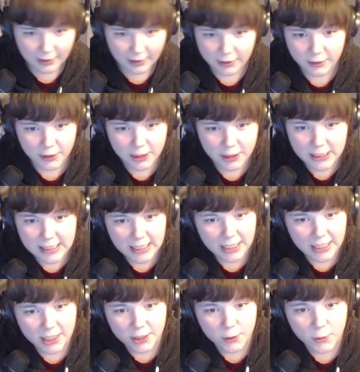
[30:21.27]
You just
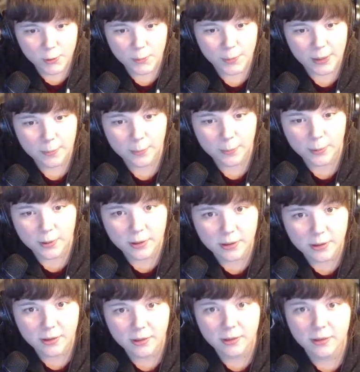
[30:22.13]
gotta show
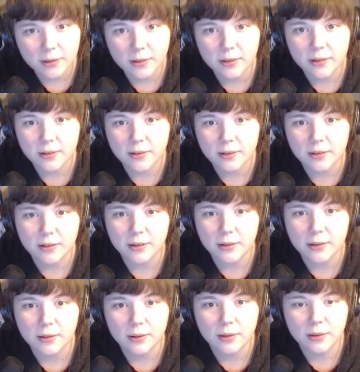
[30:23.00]
people
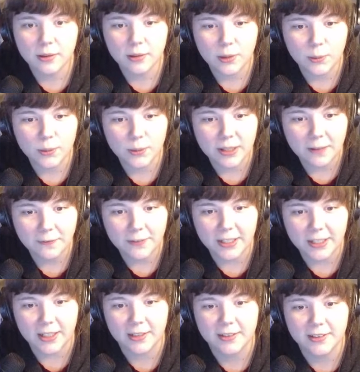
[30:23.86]
who love you,
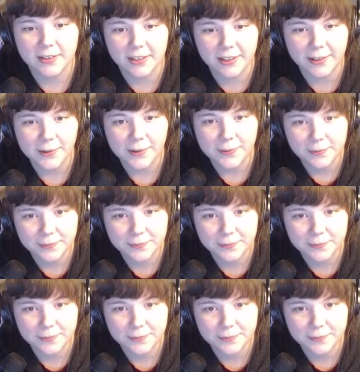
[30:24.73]
you know?